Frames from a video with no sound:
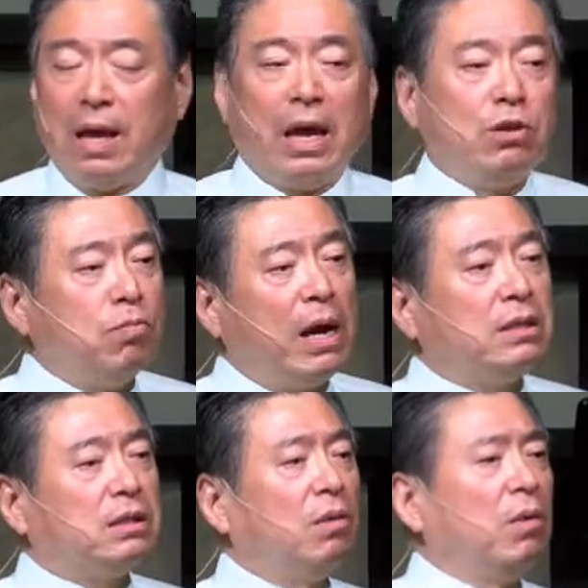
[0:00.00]
And you might
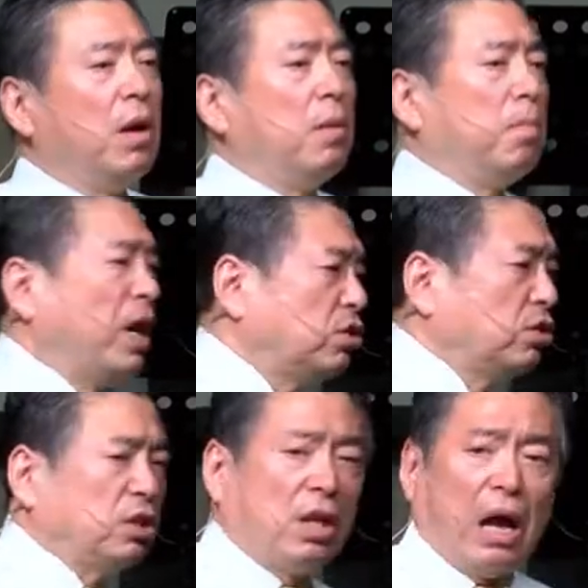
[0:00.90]
say, Pastor
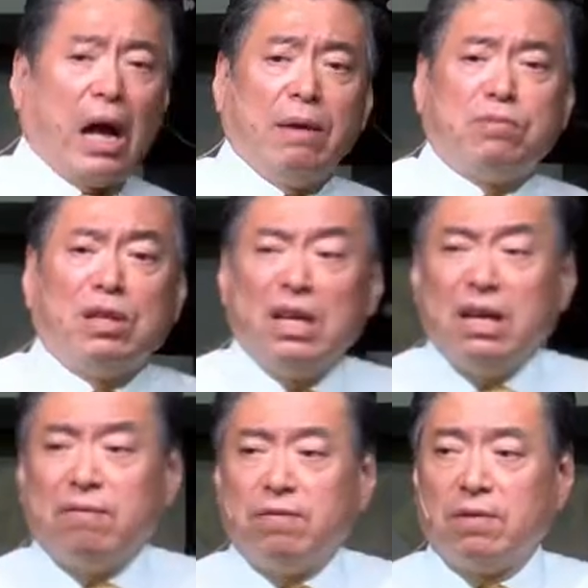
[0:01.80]
Shin, I have to
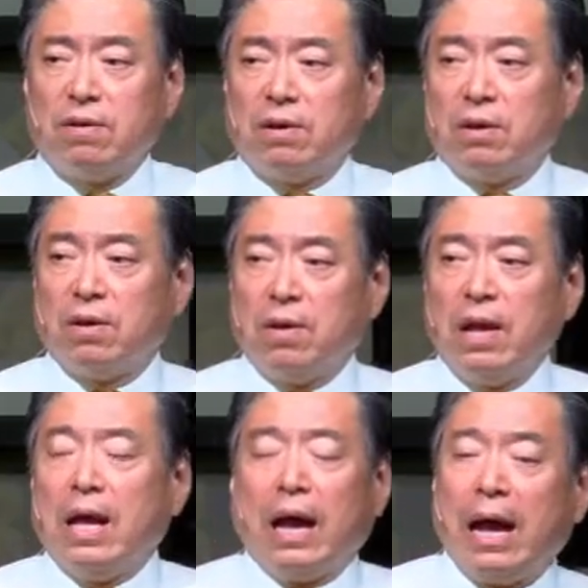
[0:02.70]
live.
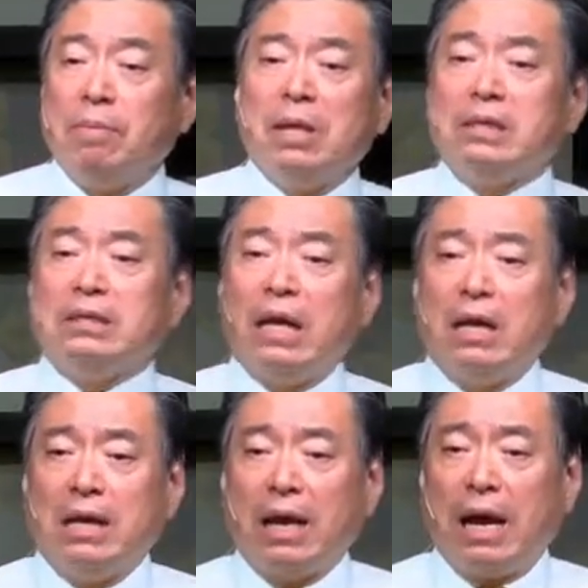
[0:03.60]
I'm not
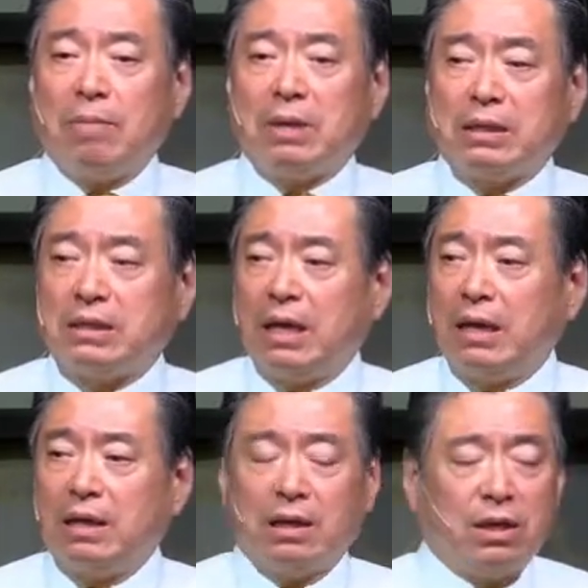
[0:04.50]
saying, I'm not
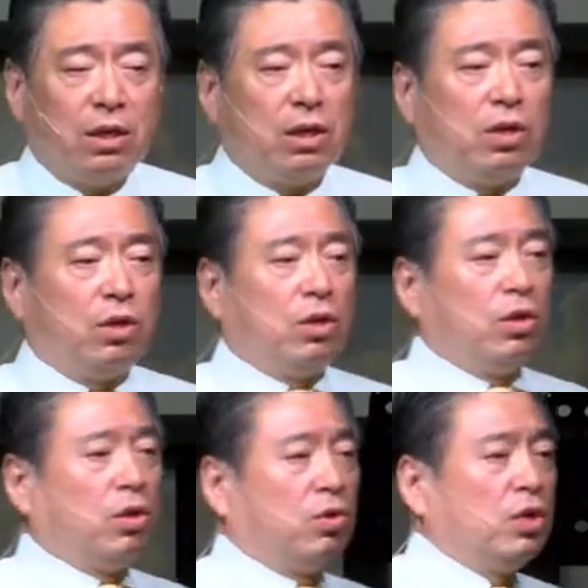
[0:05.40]
saying,
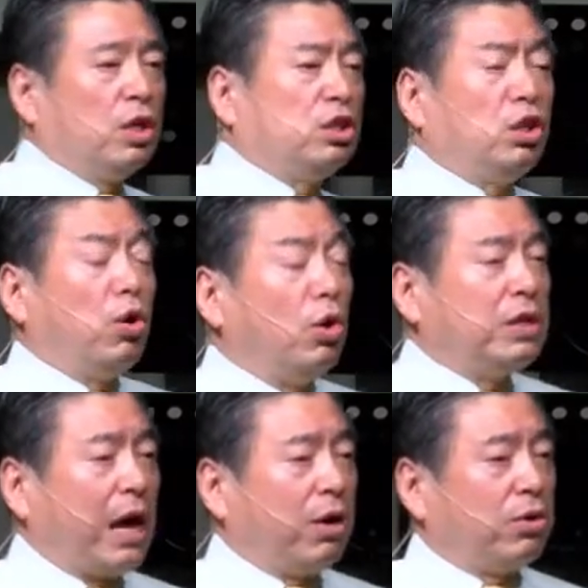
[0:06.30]
you know, slow
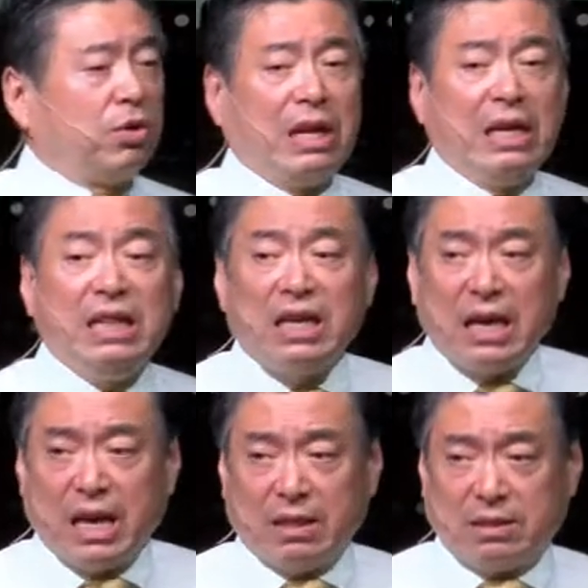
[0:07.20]
down on
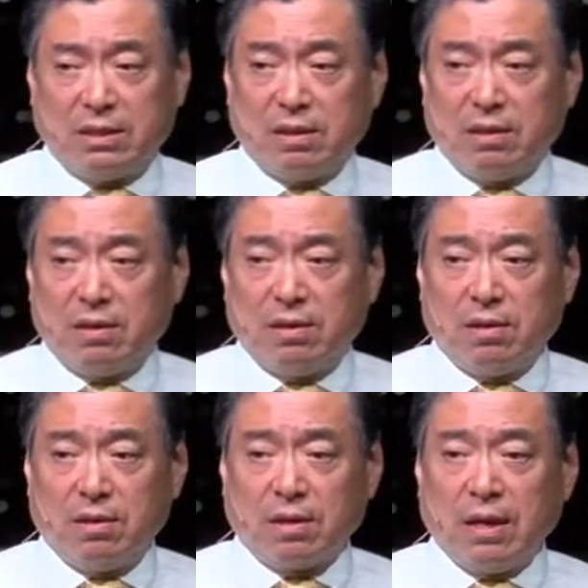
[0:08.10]
anything else.
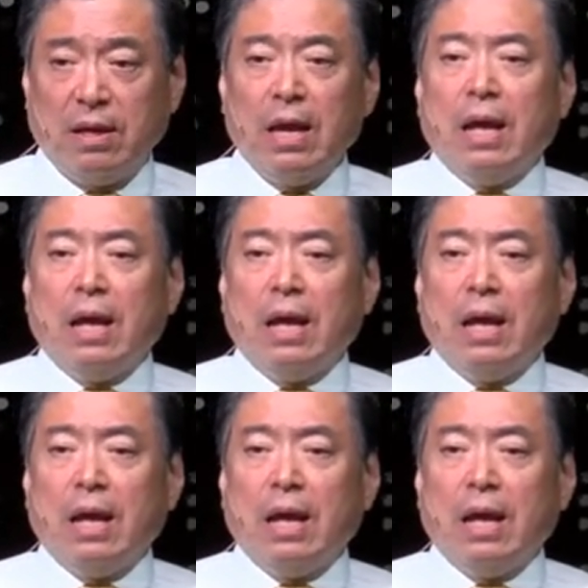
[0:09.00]
Okay?